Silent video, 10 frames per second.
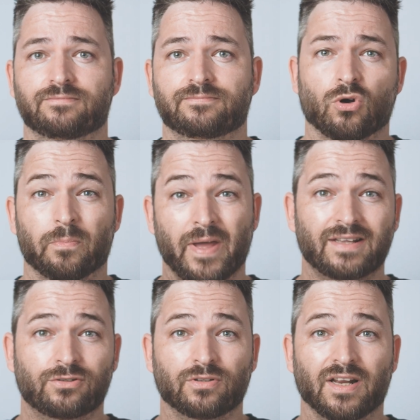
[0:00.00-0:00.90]
Go
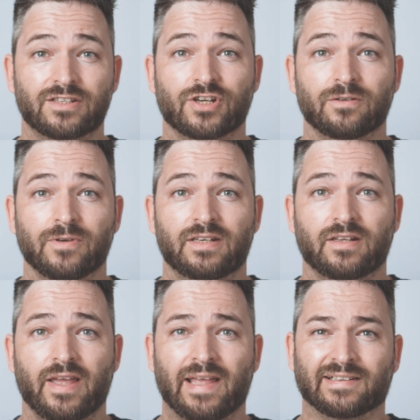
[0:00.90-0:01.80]
back to the LUT
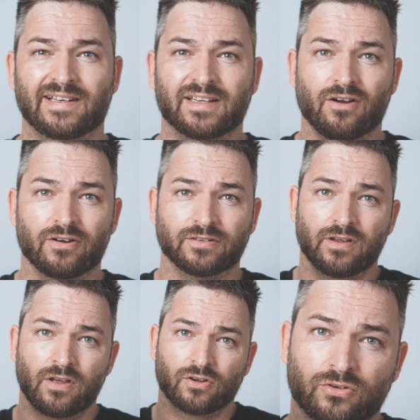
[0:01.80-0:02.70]
Generator and click
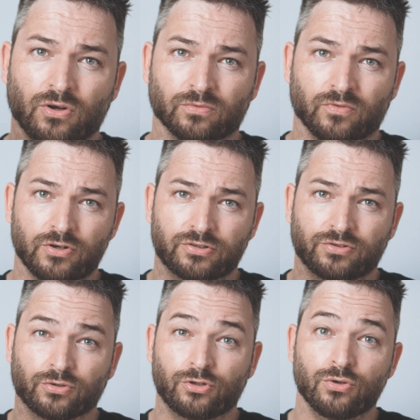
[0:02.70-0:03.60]
on Convert
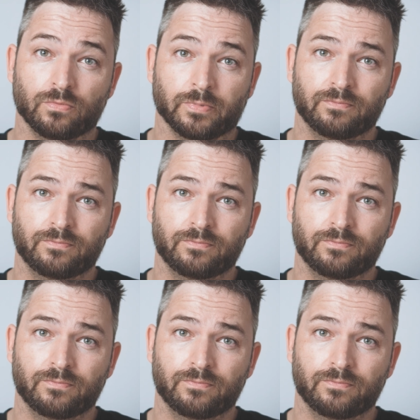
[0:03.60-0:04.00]
to Cube.